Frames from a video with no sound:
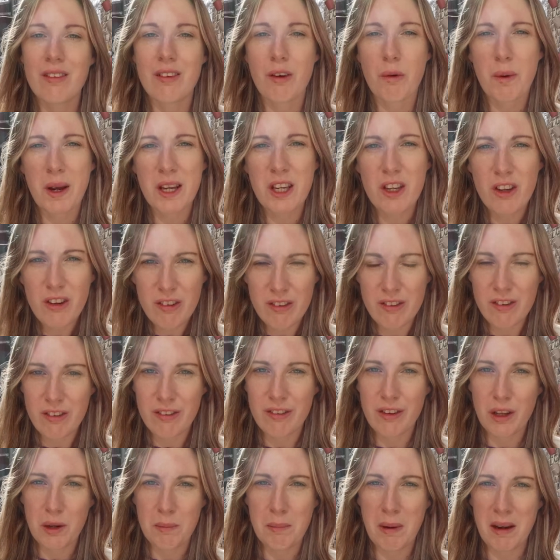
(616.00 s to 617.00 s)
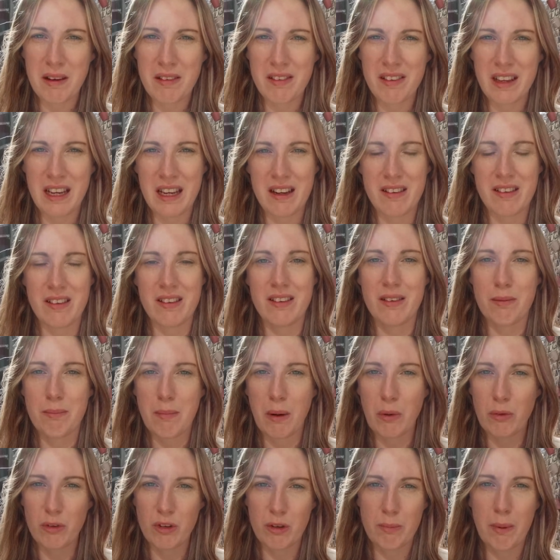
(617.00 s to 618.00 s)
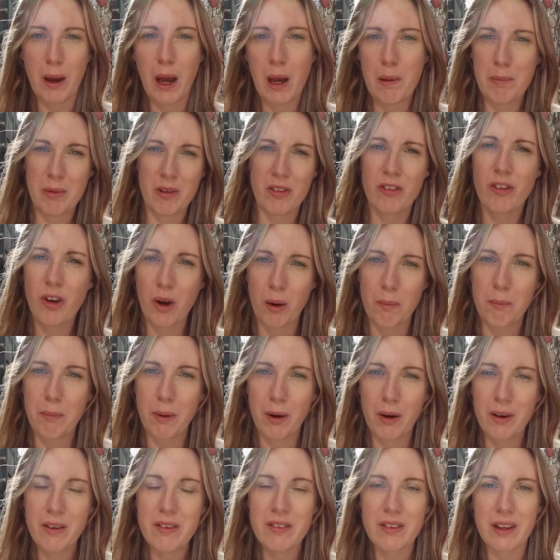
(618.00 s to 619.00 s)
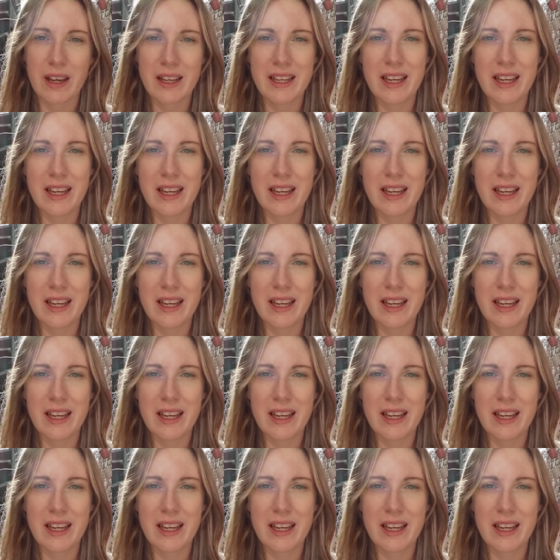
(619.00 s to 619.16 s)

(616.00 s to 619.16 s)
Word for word: So I used to sow my seeds into multi-purpose compost.